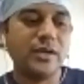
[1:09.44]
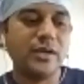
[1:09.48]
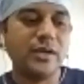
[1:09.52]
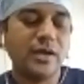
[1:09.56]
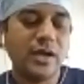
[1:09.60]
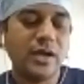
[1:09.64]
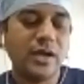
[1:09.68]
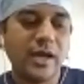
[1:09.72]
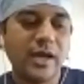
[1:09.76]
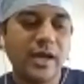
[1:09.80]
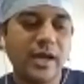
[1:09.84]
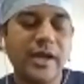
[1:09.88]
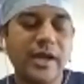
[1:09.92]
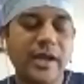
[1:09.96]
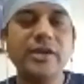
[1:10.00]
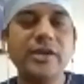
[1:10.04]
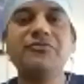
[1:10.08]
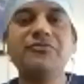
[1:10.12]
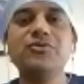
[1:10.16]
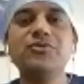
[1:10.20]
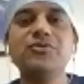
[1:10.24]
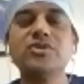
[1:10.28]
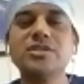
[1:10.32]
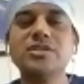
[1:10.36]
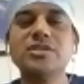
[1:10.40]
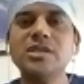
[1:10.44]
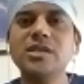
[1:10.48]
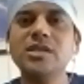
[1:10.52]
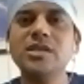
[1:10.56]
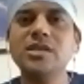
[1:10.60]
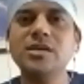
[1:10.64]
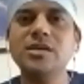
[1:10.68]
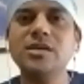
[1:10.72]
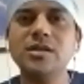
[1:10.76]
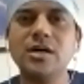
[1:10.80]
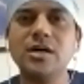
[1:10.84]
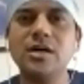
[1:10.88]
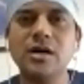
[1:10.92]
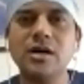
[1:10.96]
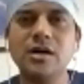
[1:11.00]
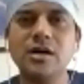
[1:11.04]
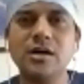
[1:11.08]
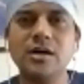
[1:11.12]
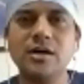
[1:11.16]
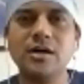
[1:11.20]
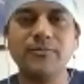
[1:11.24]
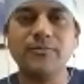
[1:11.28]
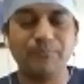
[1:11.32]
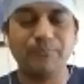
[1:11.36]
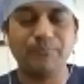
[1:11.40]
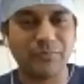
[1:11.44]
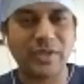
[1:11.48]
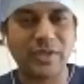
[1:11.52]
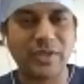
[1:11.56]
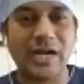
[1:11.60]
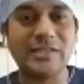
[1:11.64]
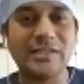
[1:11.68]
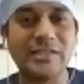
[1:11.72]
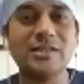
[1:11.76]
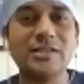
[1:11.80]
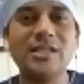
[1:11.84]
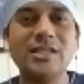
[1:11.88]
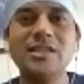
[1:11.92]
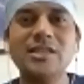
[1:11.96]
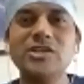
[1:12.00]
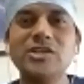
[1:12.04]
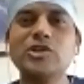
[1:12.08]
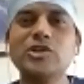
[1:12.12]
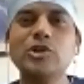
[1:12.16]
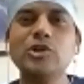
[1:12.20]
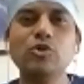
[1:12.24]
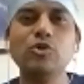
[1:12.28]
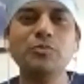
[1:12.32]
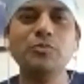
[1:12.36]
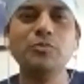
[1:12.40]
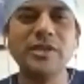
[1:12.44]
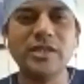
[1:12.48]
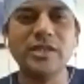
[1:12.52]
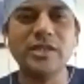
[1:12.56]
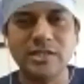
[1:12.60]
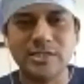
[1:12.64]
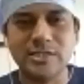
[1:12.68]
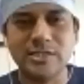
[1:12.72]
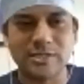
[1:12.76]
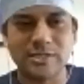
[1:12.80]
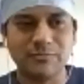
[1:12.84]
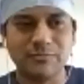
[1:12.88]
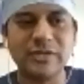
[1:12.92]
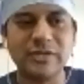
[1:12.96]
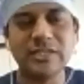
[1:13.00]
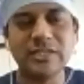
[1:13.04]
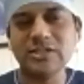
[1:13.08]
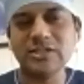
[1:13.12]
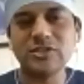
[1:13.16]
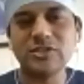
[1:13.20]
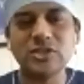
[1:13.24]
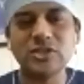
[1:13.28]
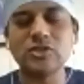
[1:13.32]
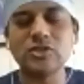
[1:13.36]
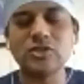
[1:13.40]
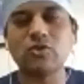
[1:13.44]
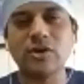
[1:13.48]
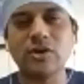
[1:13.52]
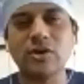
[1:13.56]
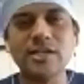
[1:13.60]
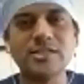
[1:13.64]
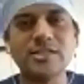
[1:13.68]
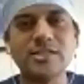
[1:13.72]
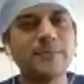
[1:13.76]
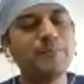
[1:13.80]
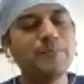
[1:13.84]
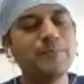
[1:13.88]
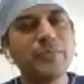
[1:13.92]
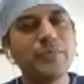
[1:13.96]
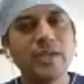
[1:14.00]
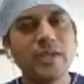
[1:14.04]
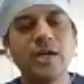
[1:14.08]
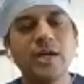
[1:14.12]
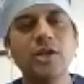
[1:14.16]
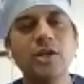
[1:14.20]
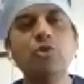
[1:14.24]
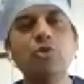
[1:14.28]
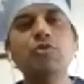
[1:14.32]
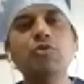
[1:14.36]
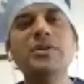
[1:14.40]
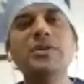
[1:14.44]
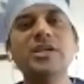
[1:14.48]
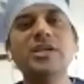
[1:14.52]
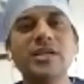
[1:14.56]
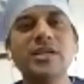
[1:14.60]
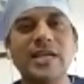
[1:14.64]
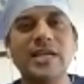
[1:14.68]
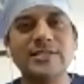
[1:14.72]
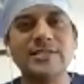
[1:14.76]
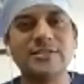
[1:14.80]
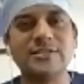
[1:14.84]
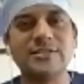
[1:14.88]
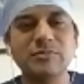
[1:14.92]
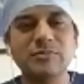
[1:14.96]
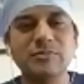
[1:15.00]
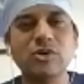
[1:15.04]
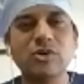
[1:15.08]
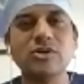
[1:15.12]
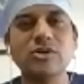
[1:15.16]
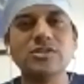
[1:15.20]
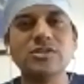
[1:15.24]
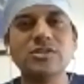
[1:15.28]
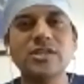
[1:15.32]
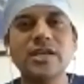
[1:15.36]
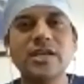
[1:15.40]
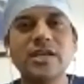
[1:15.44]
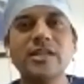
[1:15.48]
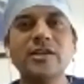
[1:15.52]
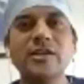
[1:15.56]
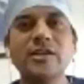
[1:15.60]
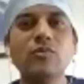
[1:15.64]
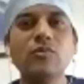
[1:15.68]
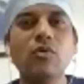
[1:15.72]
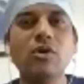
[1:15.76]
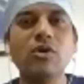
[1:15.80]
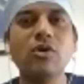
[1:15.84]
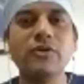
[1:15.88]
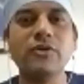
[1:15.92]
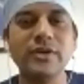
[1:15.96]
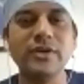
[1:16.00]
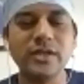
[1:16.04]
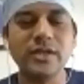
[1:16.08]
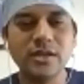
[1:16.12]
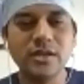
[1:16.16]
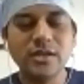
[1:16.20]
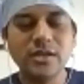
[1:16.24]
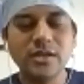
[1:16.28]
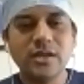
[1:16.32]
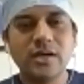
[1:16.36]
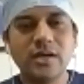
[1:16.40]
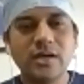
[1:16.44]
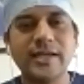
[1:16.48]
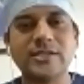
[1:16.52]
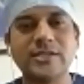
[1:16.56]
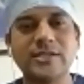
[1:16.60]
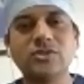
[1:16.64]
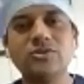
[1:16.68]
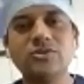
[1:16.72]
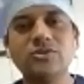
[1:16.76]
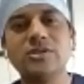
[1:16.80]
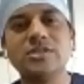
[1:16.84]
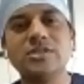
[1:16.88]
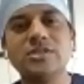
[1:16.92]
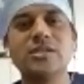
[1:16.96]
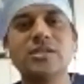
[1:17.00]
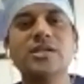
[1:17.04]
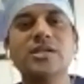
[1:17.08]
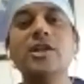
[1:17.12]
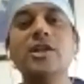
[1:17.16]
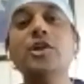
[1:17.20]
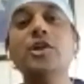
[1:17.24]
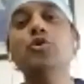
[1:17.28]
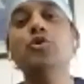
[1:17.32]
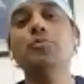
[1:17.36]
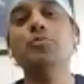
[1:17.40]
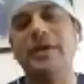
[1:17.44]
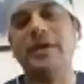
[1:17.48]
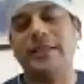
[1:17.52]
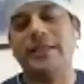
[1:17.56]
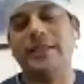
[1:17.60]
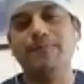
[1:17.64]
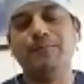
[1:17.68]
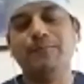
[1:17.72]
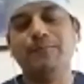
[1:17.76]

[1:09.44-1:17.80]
And if you see, other than these luminals, this is called as luminal cancer because they are involving gastrointestinal lumen.